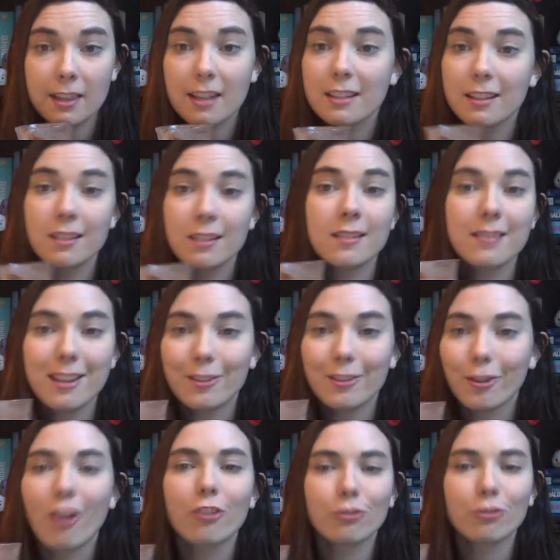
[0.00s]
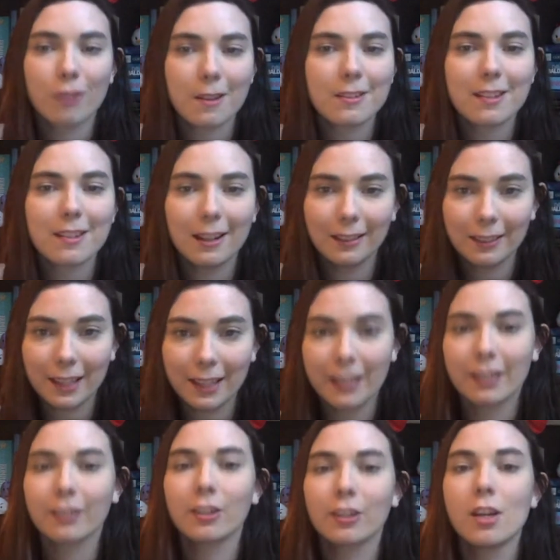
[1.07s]
they just did not translate
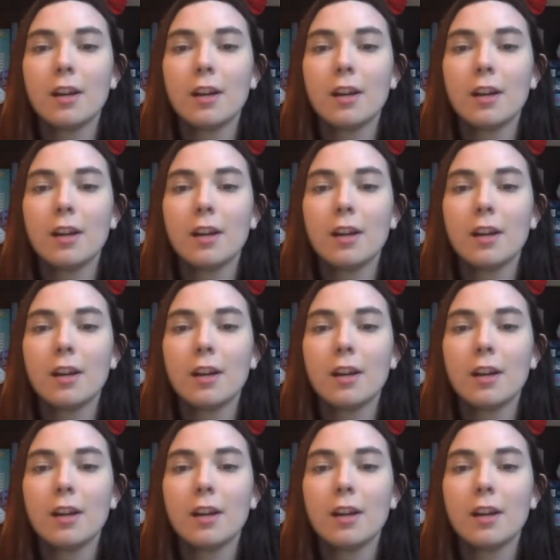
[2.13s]
it